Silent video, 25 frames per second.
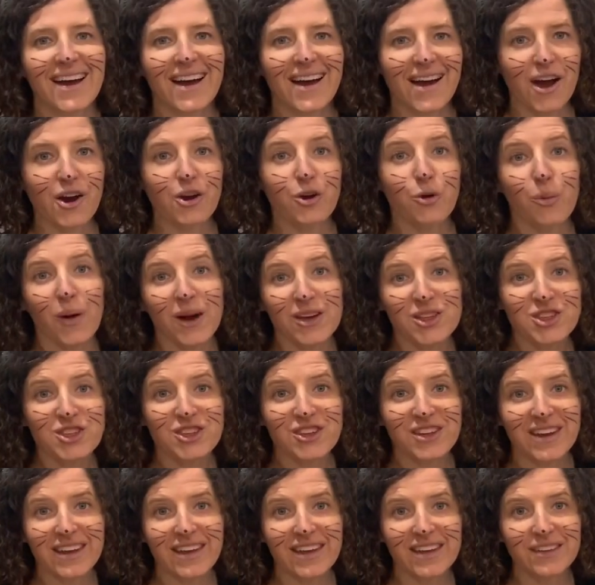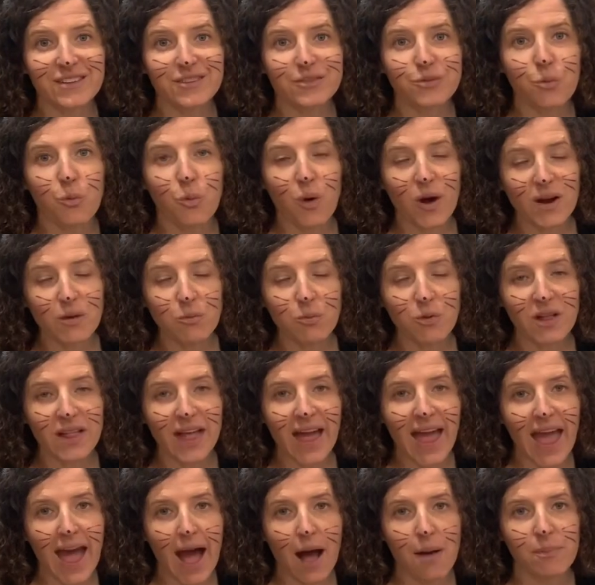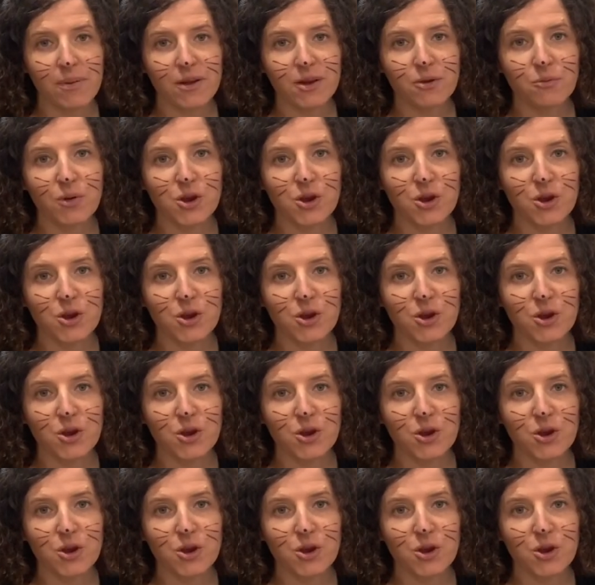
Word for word: Our question is, what will happen